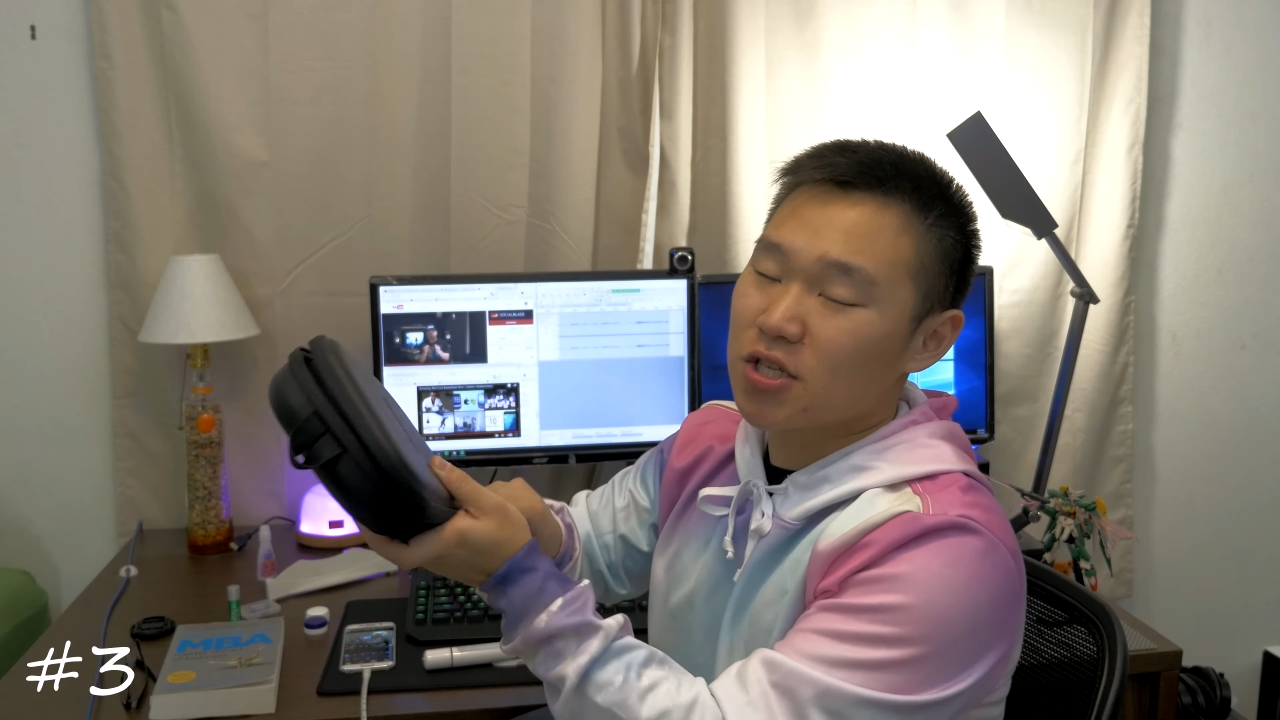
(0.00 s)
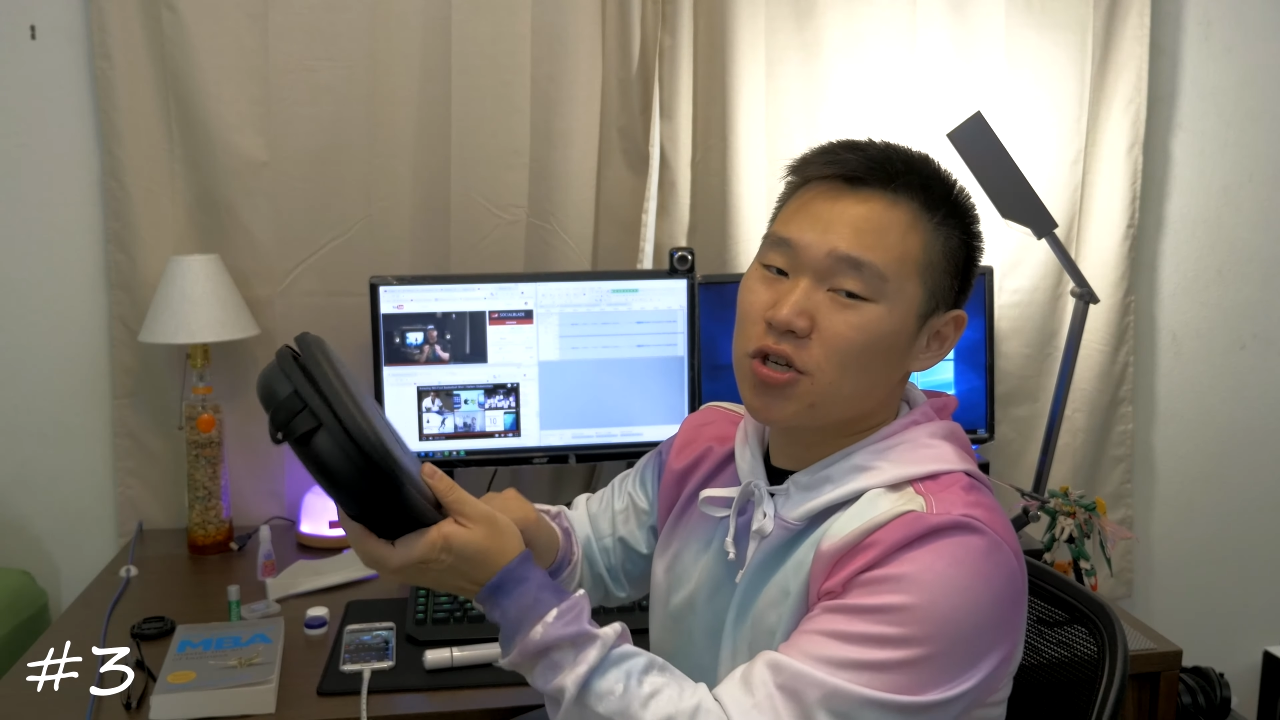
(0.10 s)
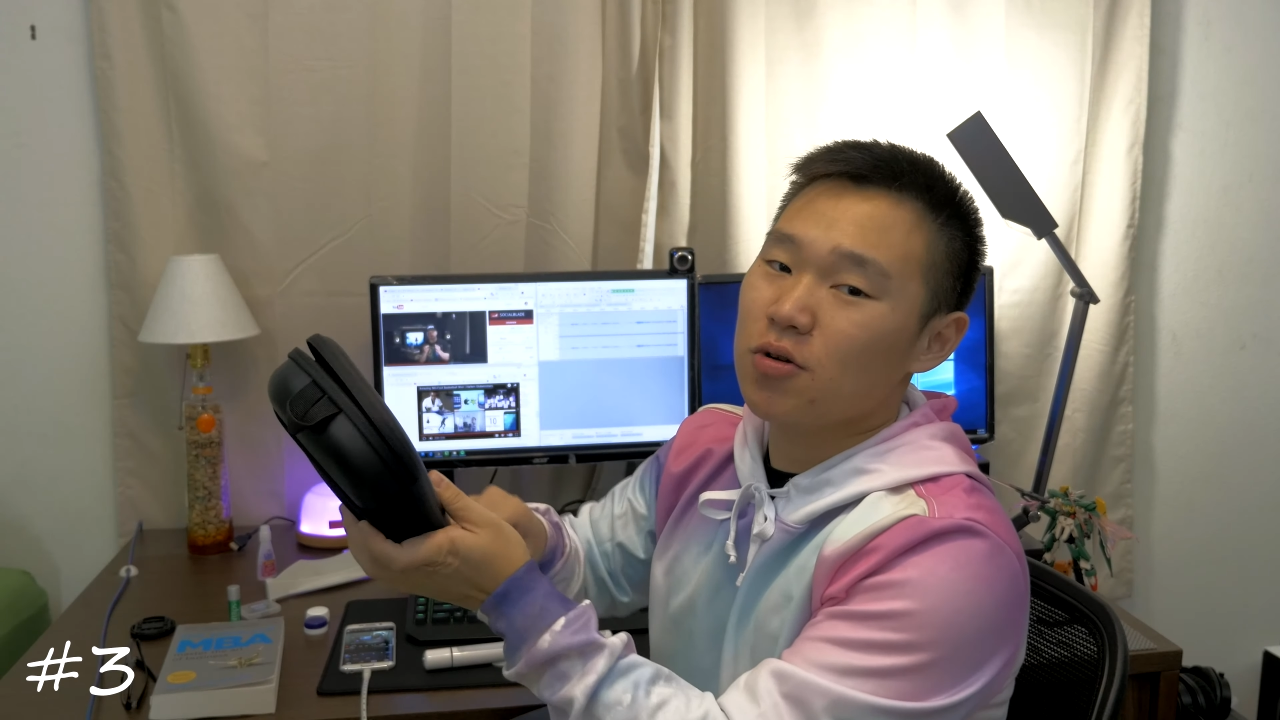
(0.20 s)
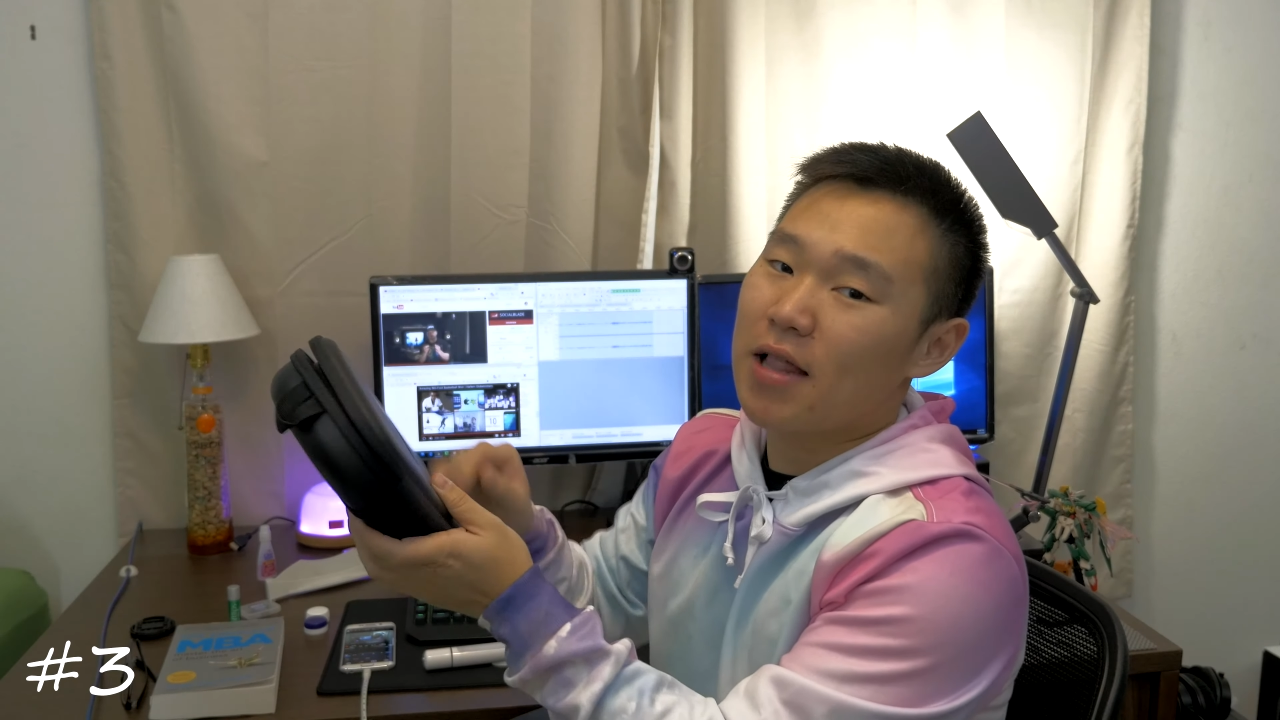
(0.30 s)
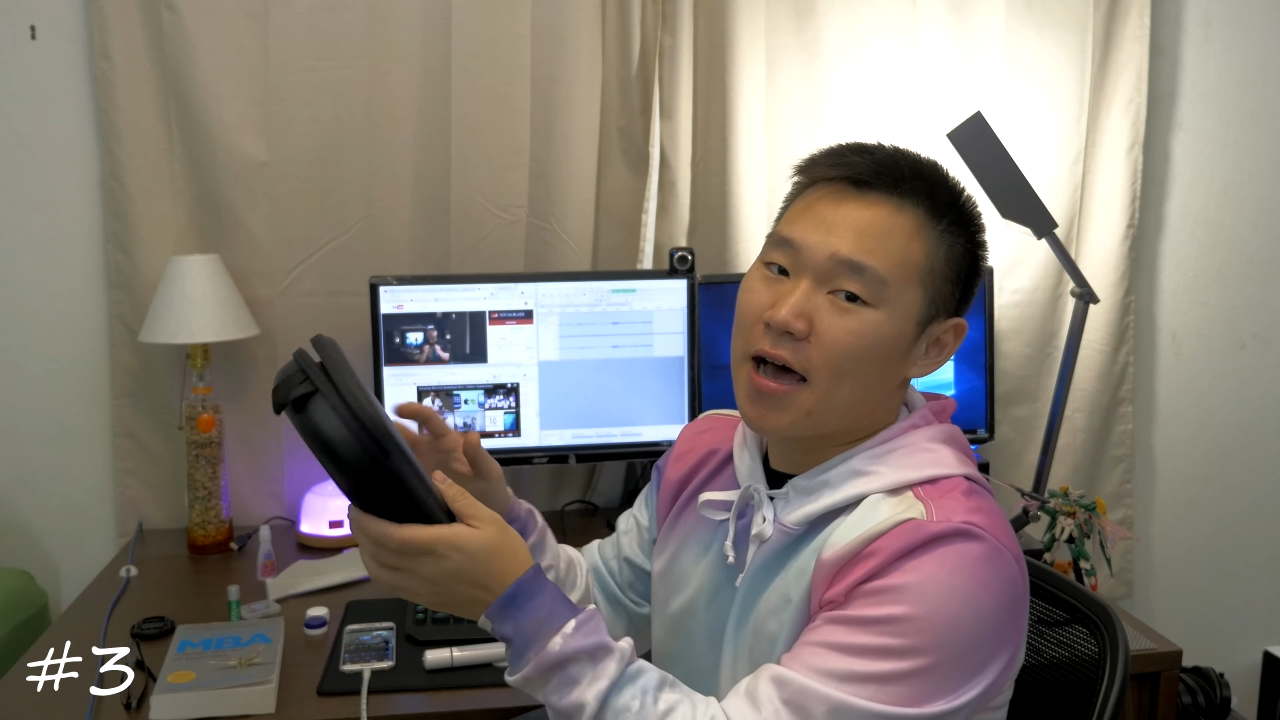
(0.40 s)

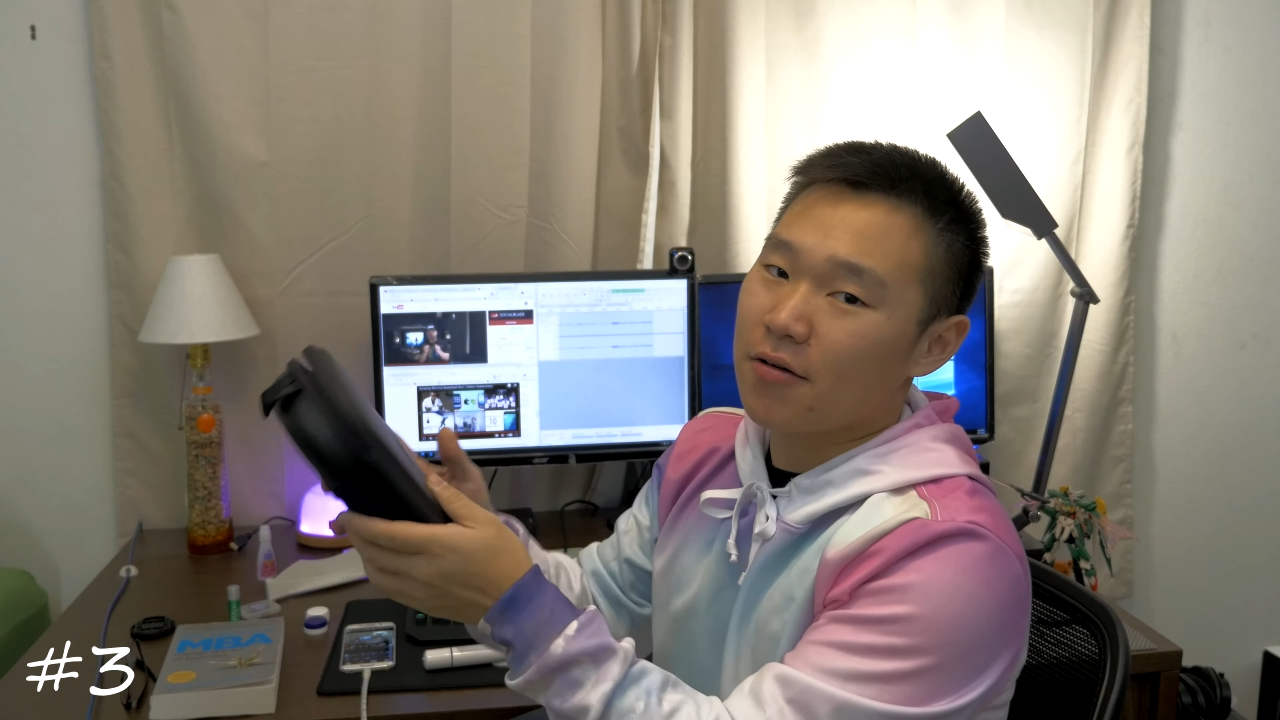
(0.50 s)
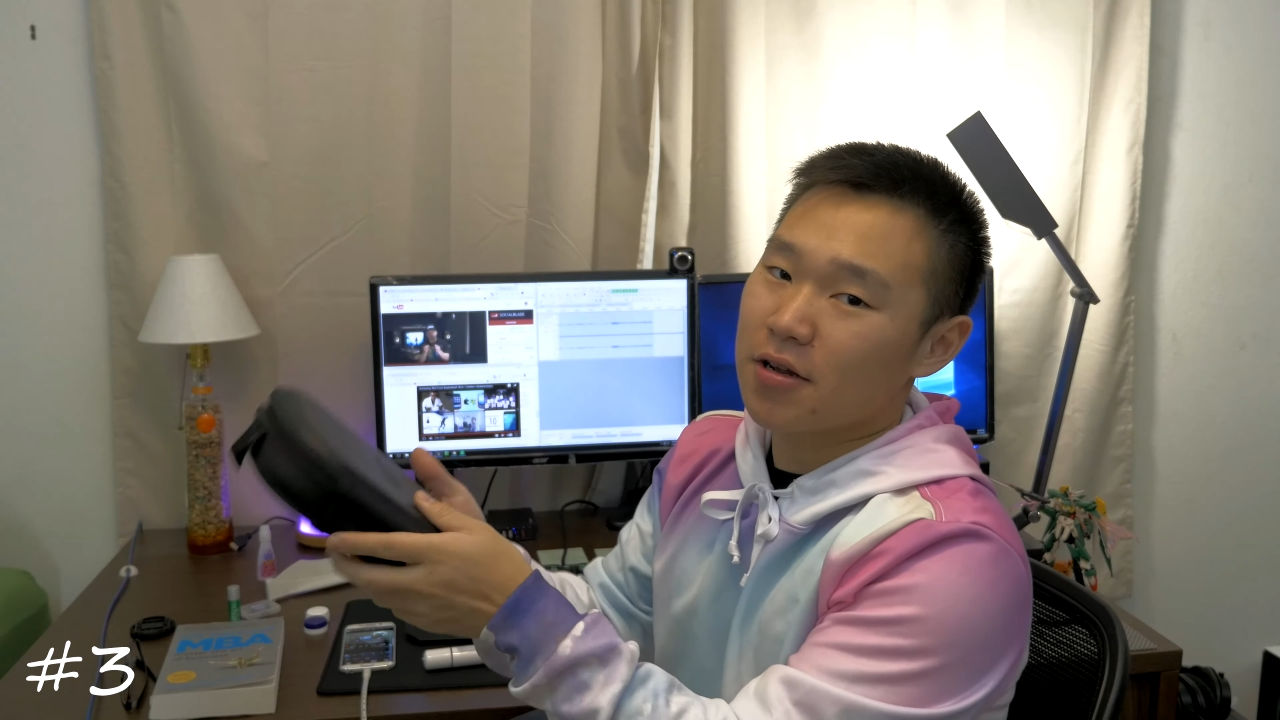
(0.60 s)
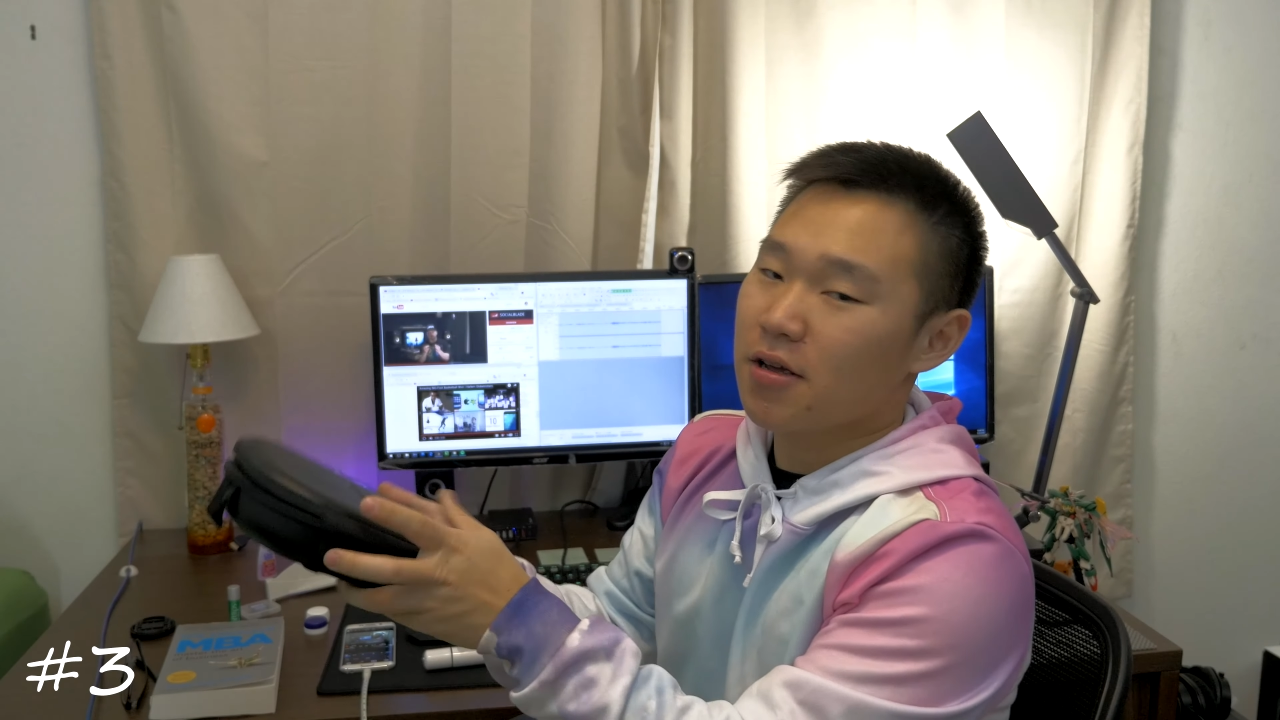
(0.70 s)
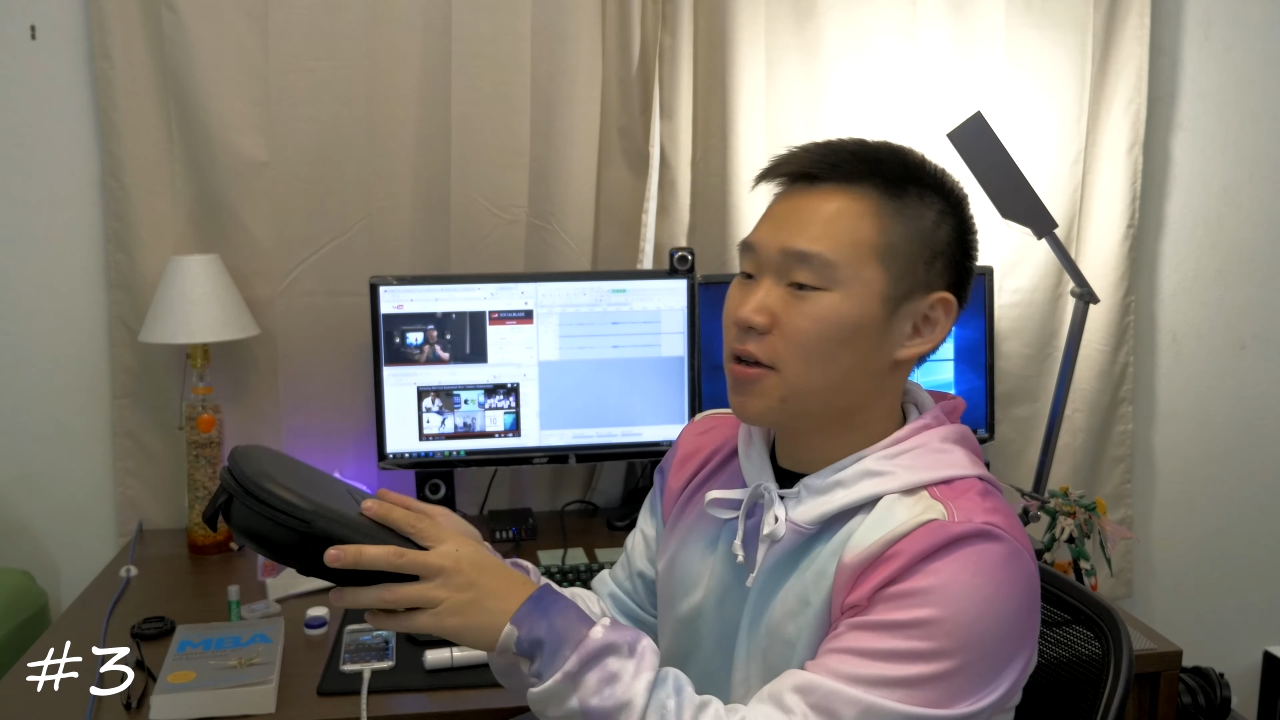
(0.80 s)
too loud.